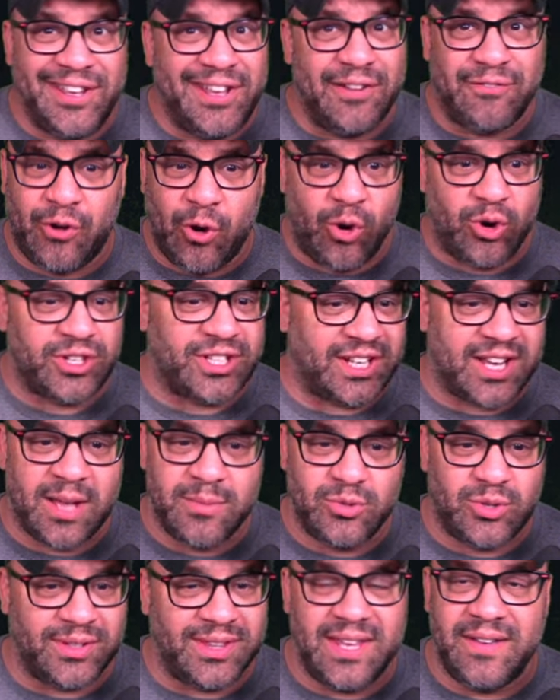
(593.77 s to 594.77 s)
Of course, it
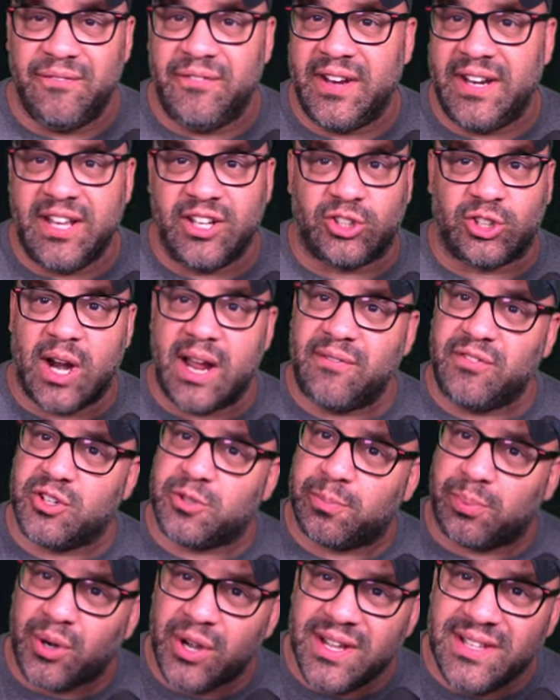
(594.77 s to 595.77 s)
comes with the NVIDIA drivers
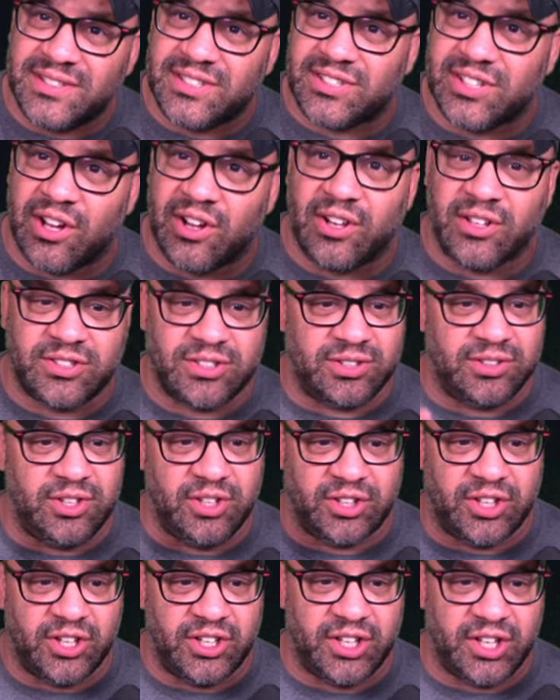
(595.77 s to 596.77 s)
pre-installed, so
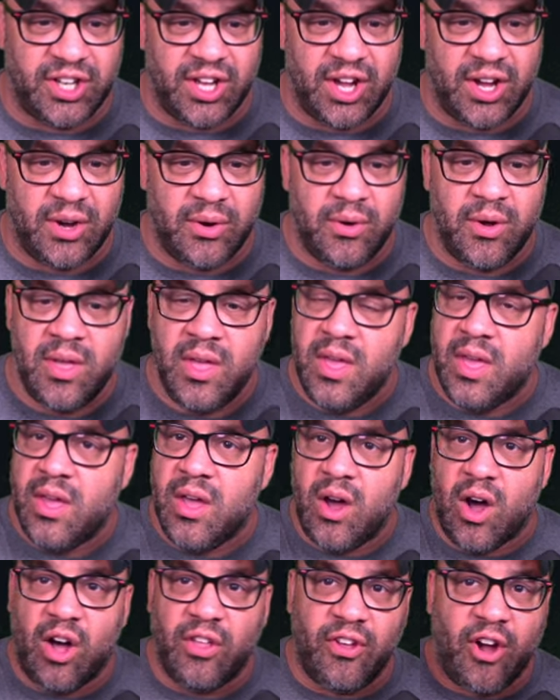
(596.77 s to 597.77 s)
you're good to go.
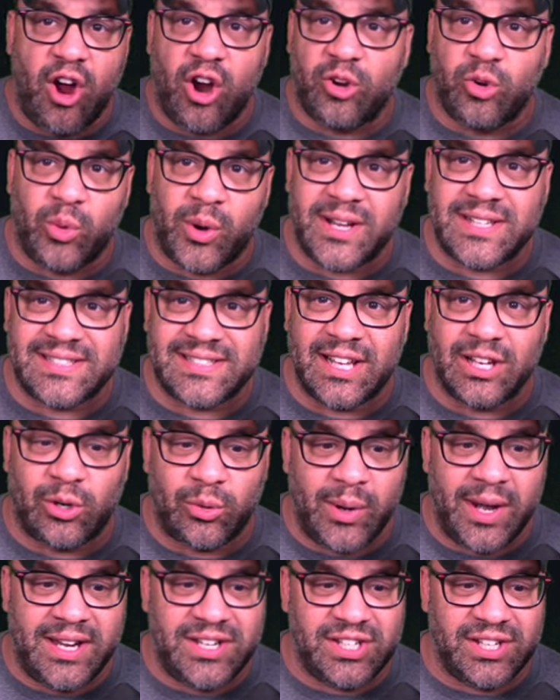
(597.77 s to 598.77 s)
All the hardware
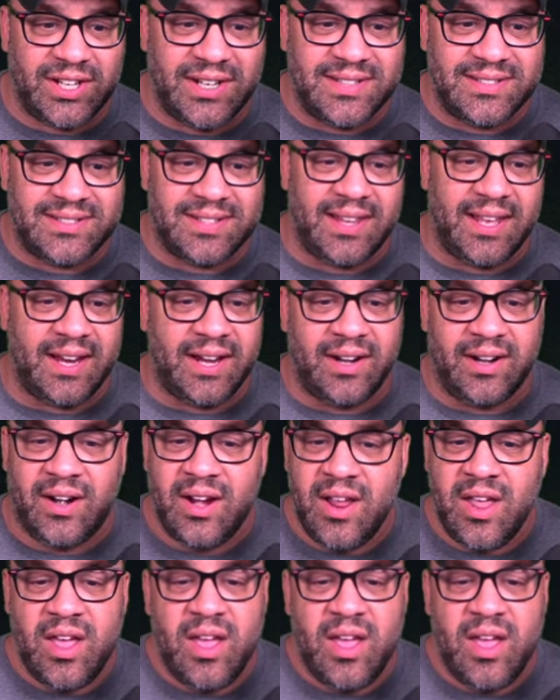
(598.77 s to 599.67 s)
acceleration is there.